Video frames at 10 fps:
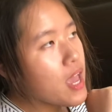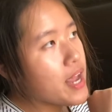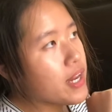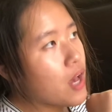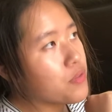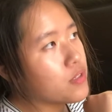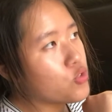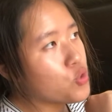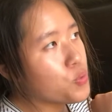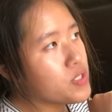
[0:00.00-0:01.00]
and how the
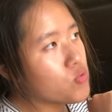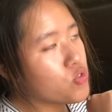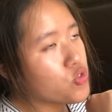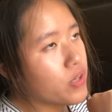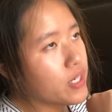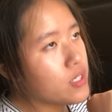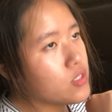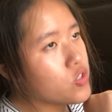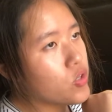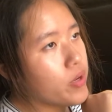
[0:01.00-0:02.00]
Jews were treated
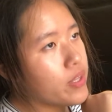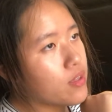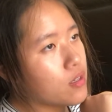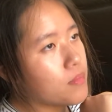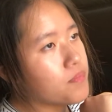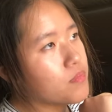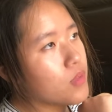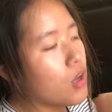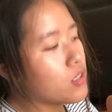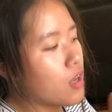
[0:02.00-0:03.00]
during the
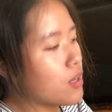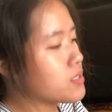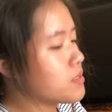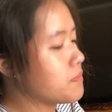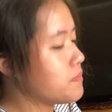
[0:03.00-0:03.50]
Holocaust.